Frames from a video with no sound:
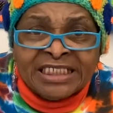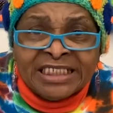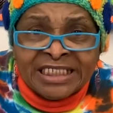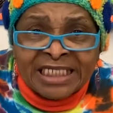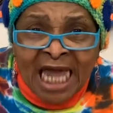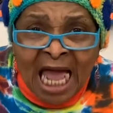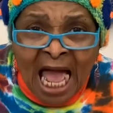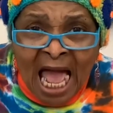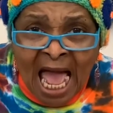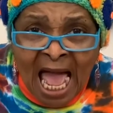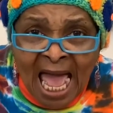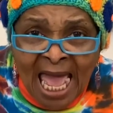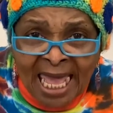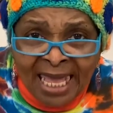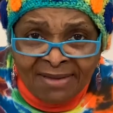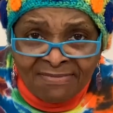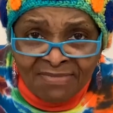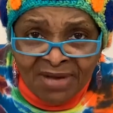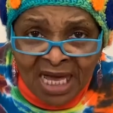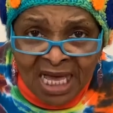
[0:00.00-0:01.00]

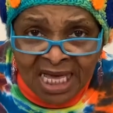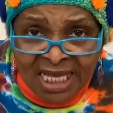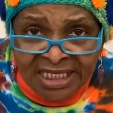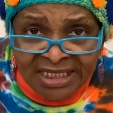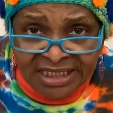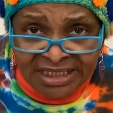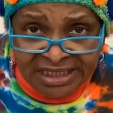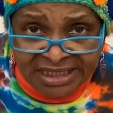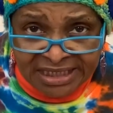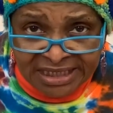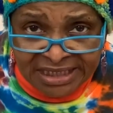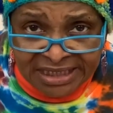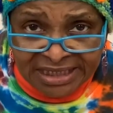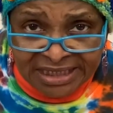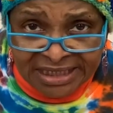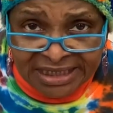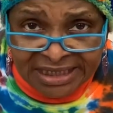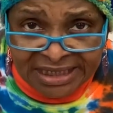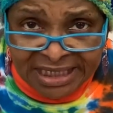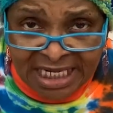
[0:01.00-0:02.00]
diamond.
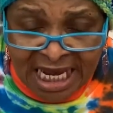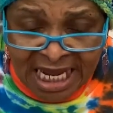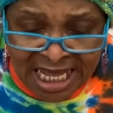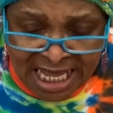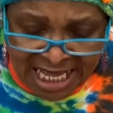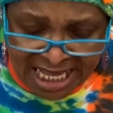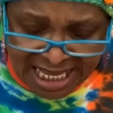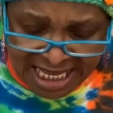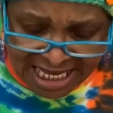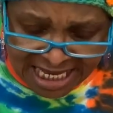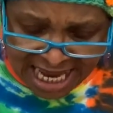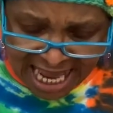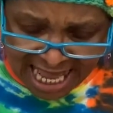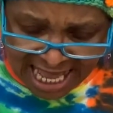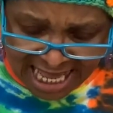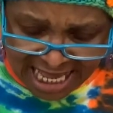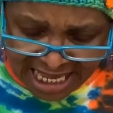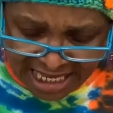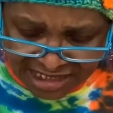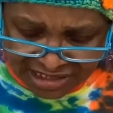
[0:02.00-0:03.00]
It
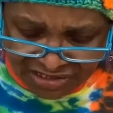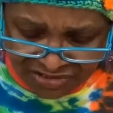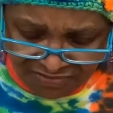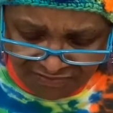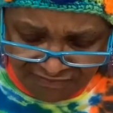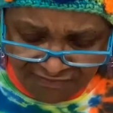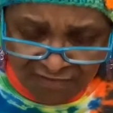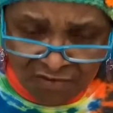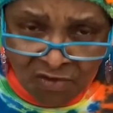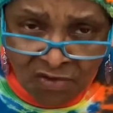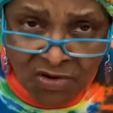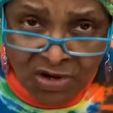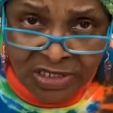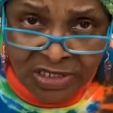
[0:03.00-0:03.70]
has 4